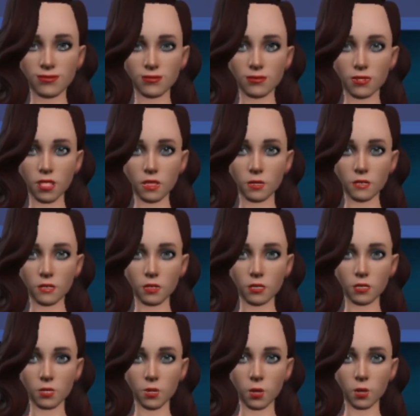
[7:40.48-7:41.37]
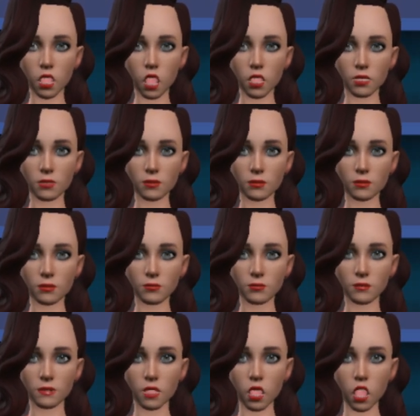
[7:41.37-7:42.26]
That's really cool,
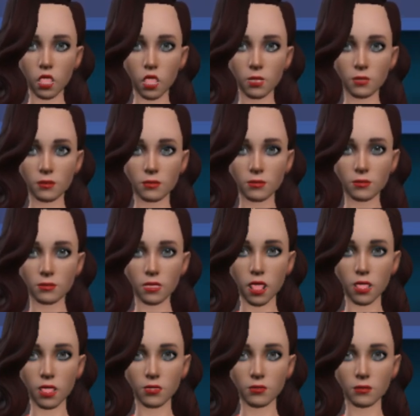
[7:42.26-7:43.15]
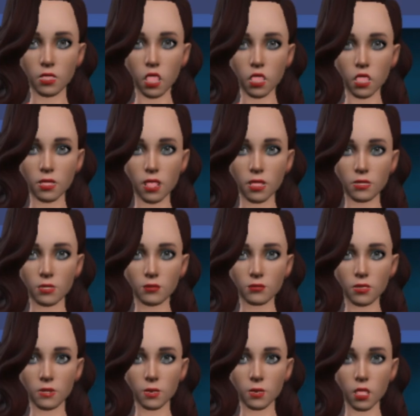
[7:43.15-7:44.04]
Bruce. I've enjoyed watching
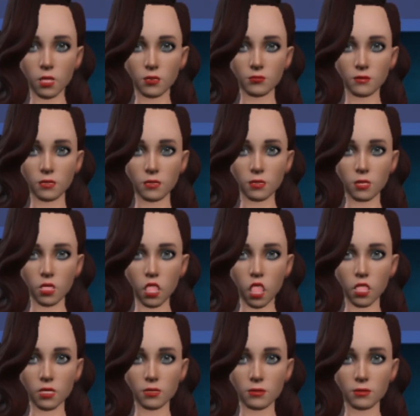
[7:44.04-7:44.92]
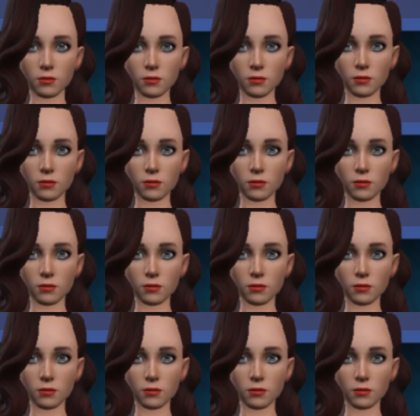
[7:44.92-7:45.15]
your cooking videos.